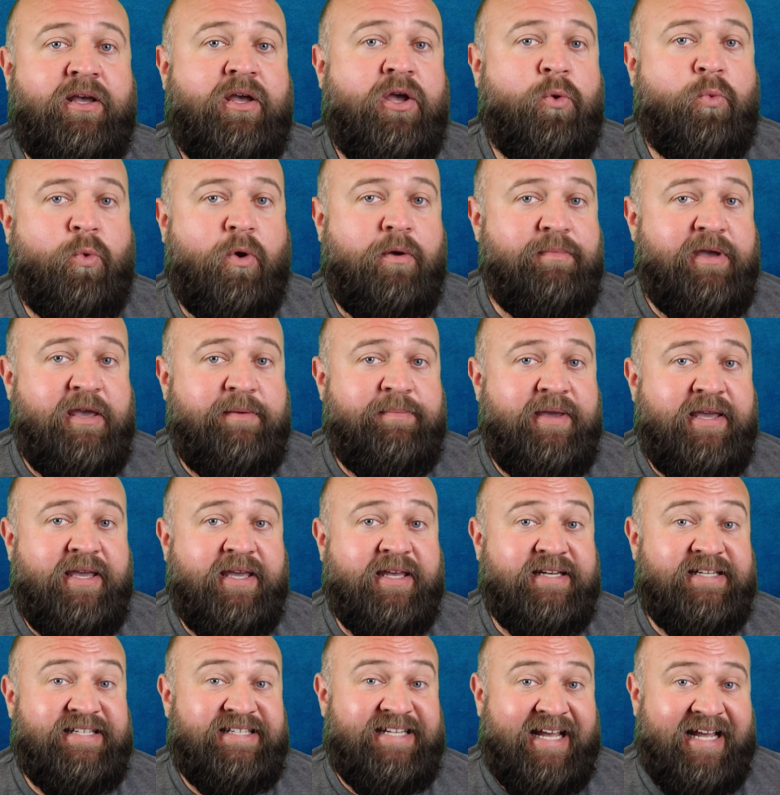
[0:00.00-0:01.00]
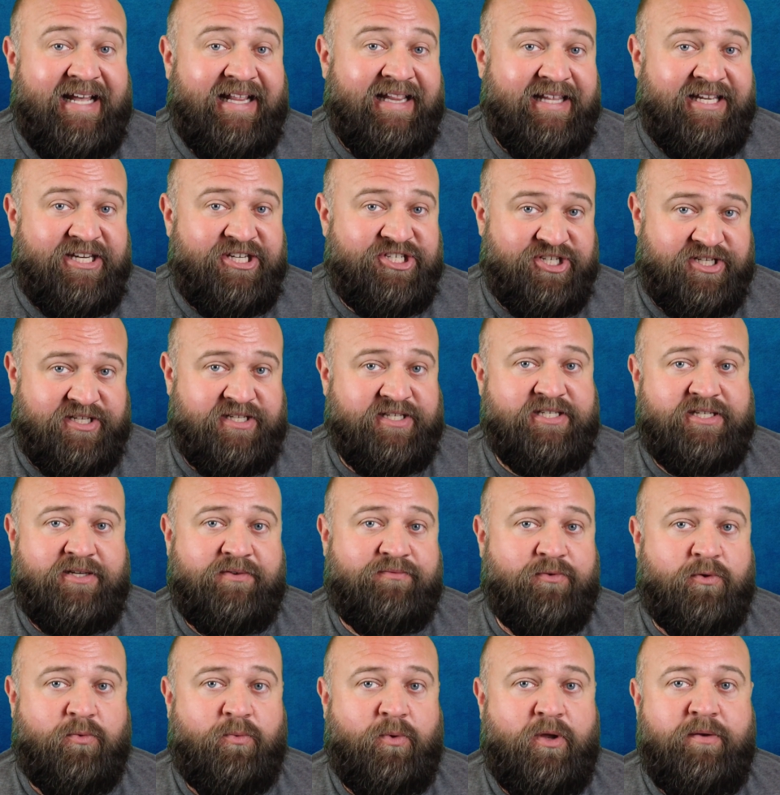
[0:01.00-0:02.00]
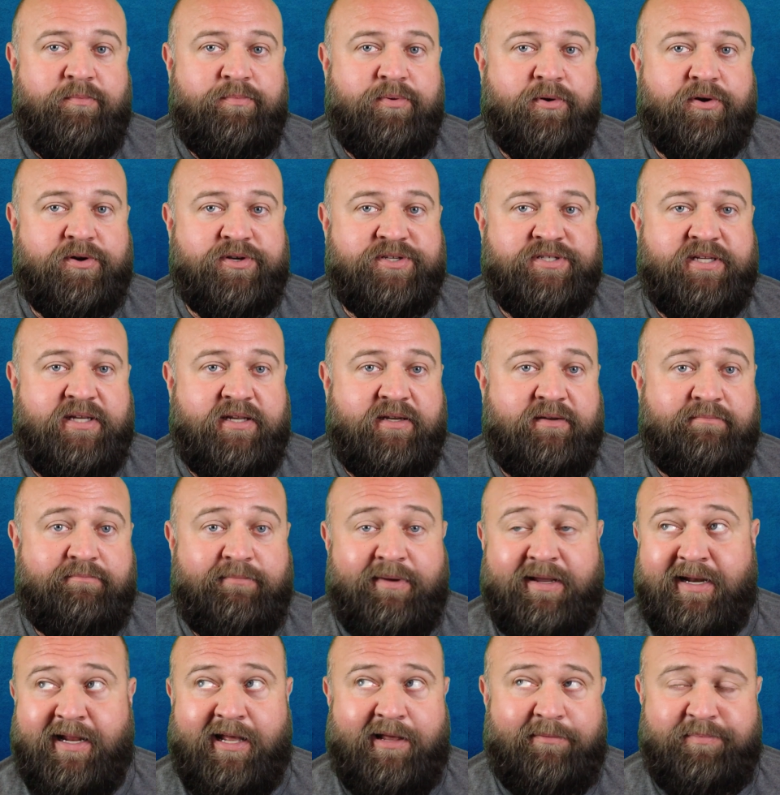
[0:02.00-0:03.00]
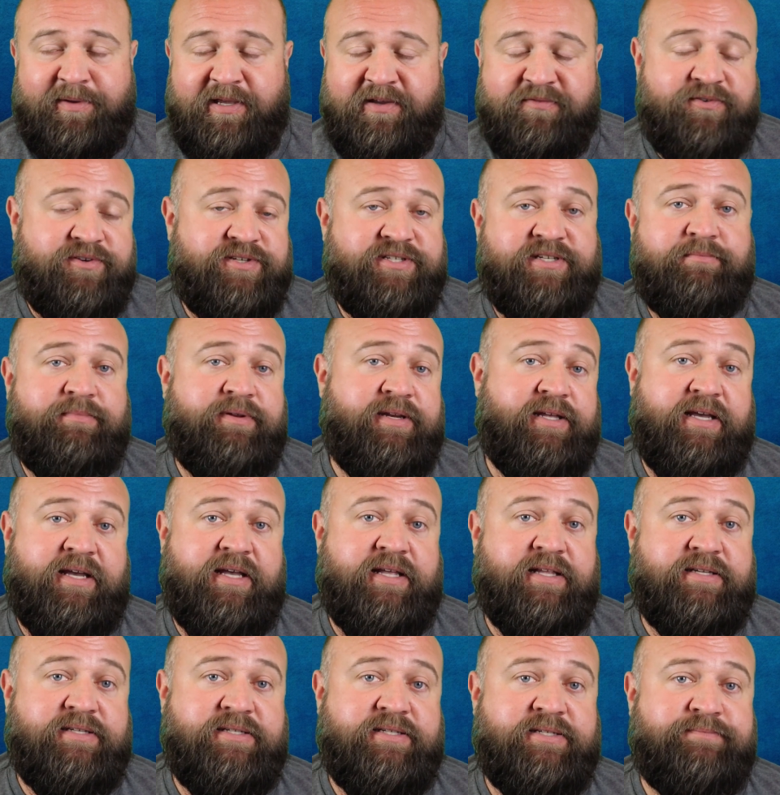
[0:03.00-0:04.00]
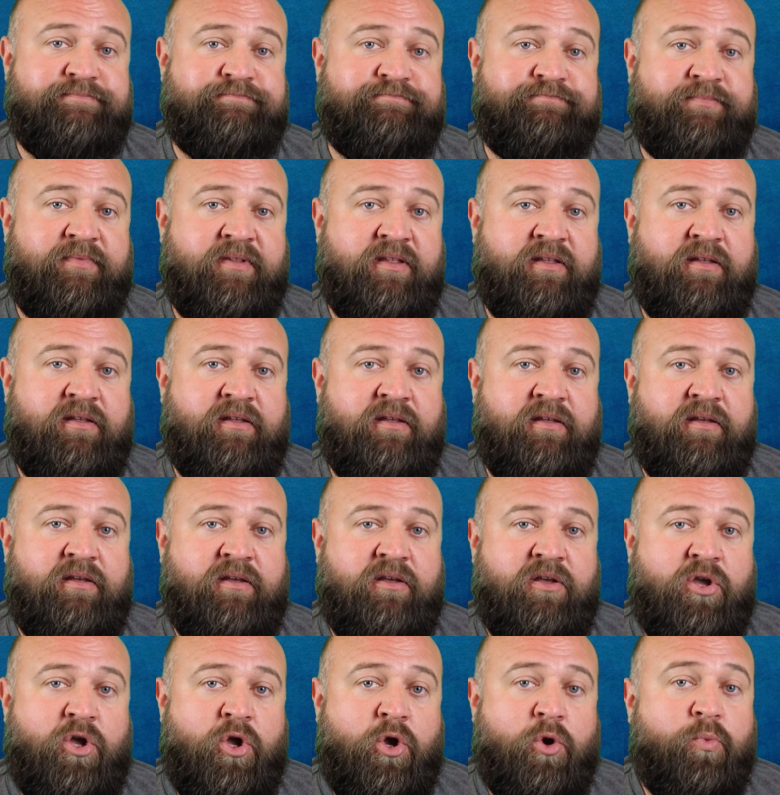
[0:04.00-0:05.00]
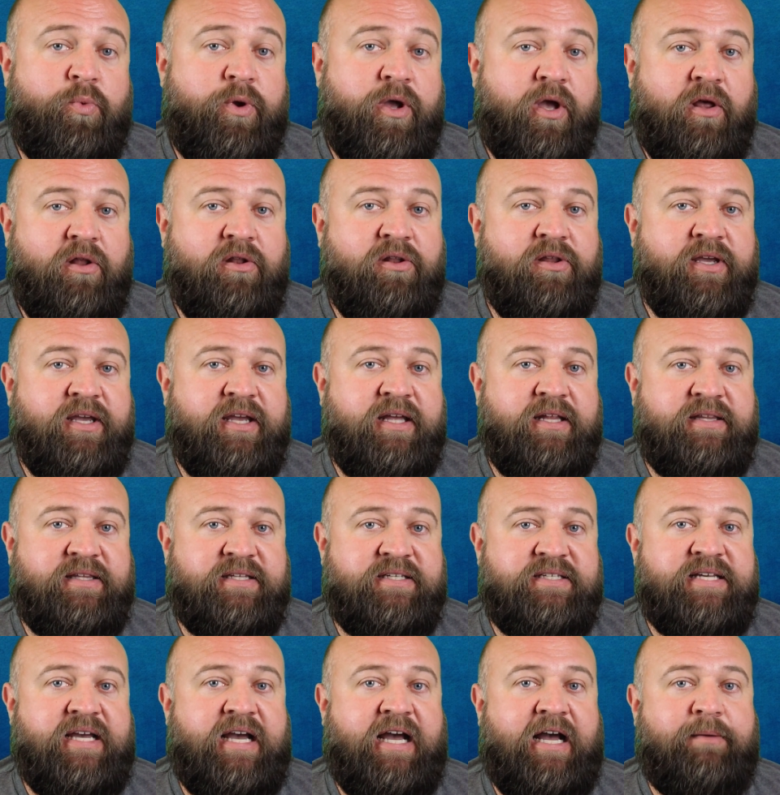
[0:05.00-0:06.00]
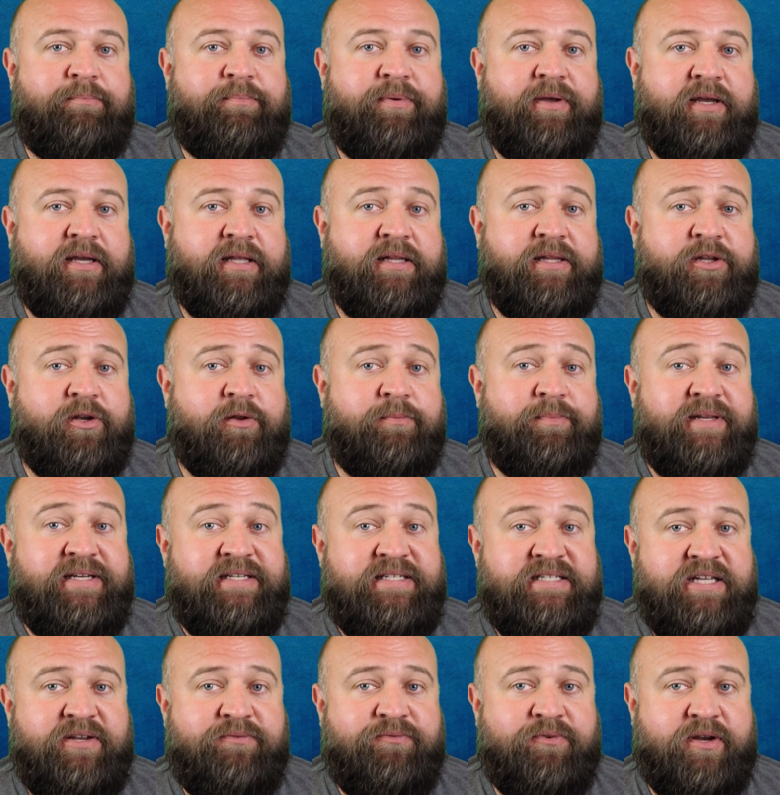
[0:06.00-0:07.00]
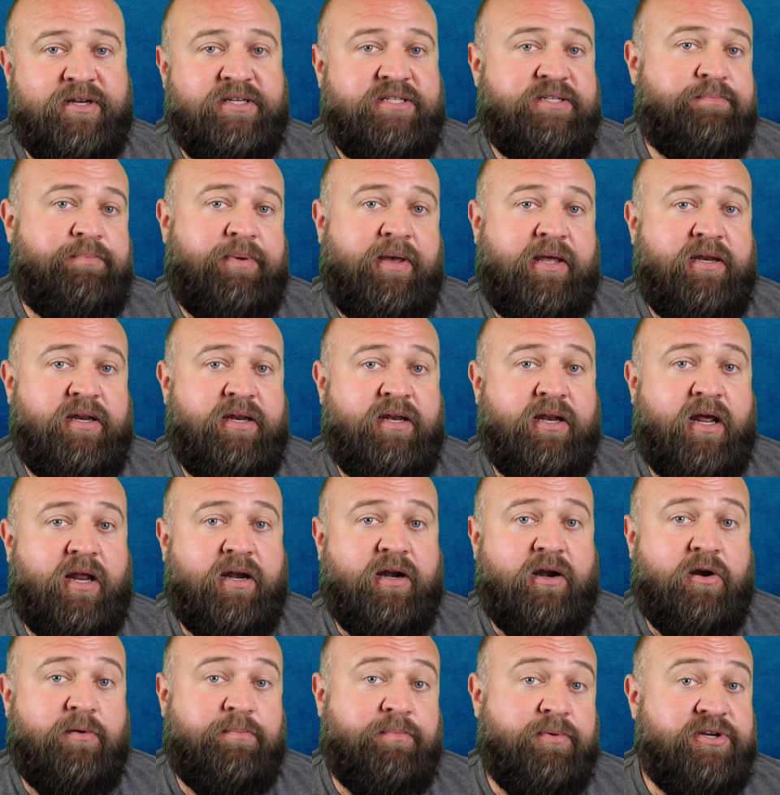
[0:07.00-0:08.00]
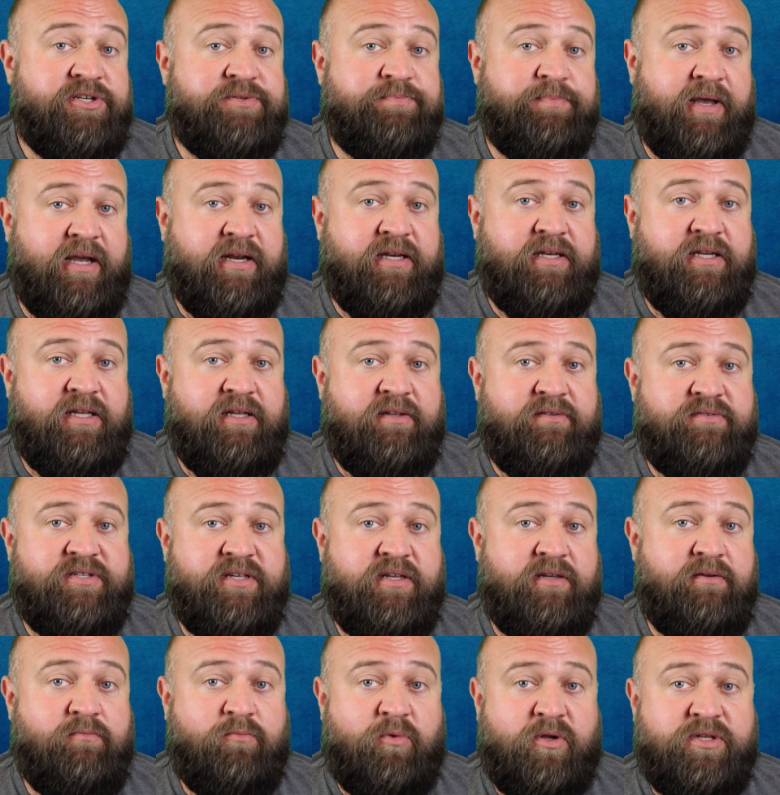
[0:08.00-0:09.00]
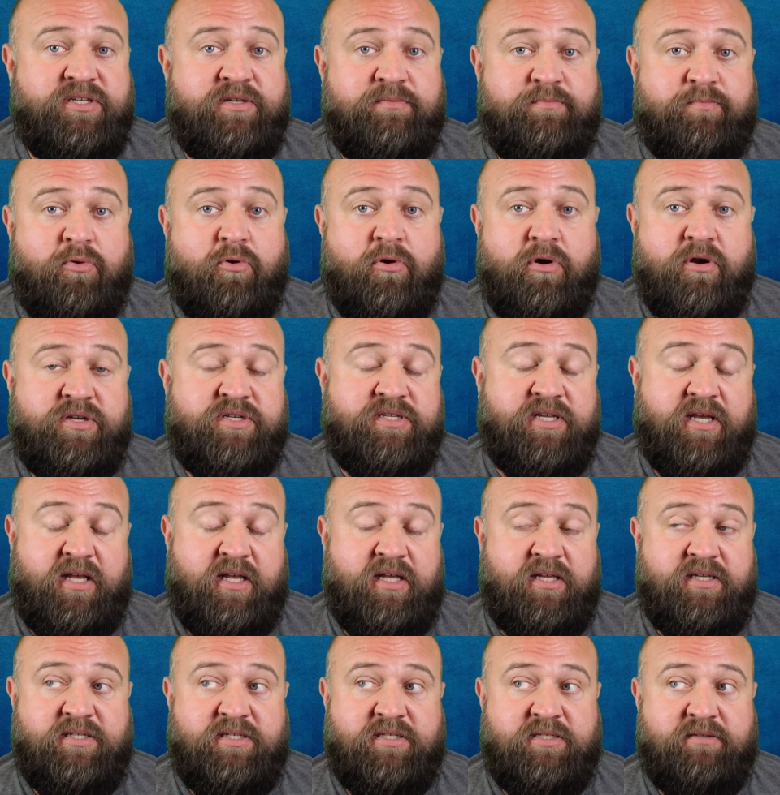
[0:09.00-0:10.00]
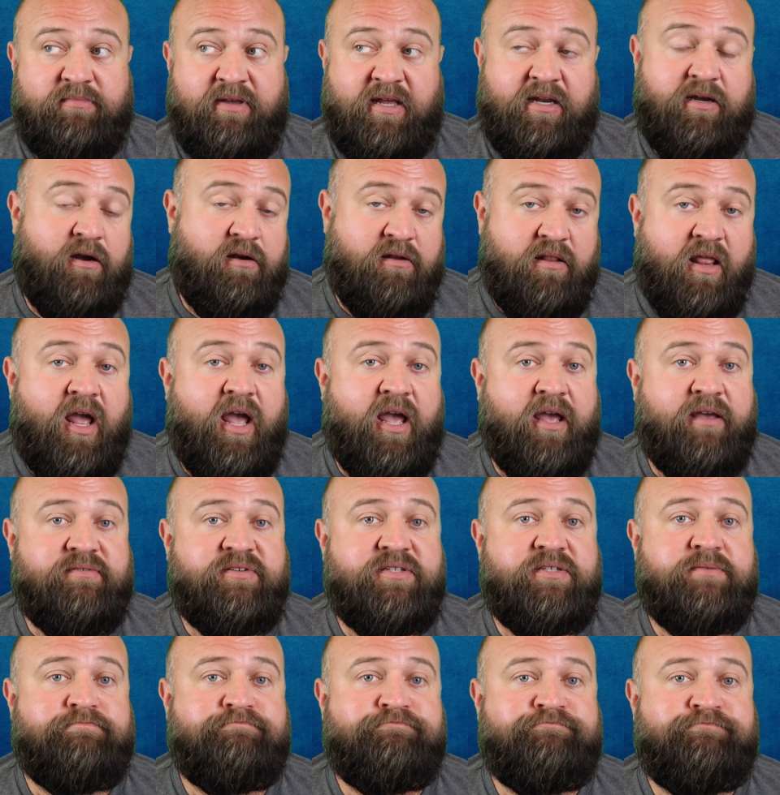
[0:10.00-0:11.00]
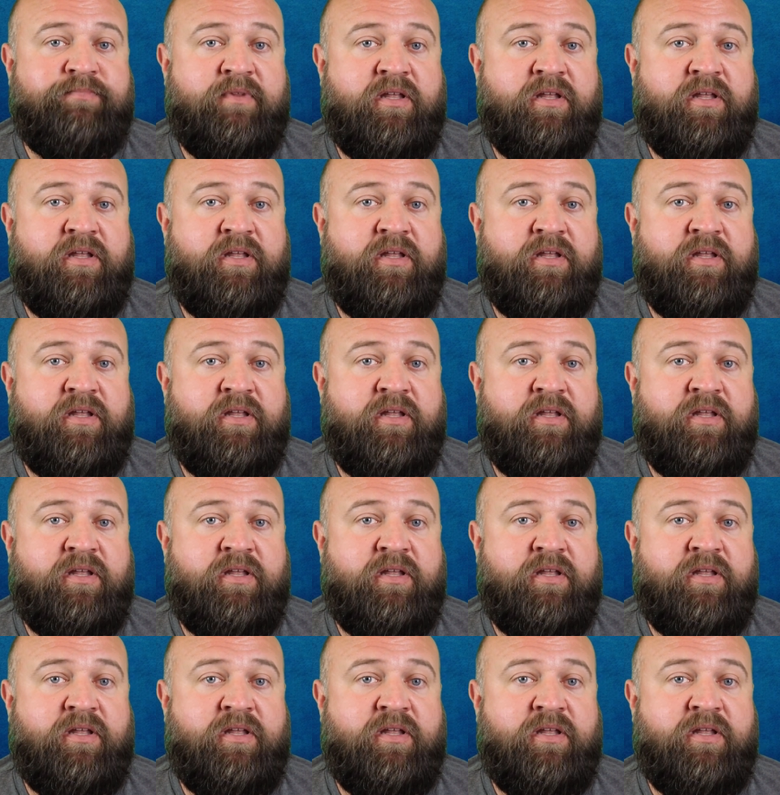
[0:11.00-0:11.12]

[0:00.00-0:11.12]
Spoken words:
What may be intelligence for one person may not be for somebody else. We all look at the topic a little bit different depending on our perspectives and what's important to us in our lives.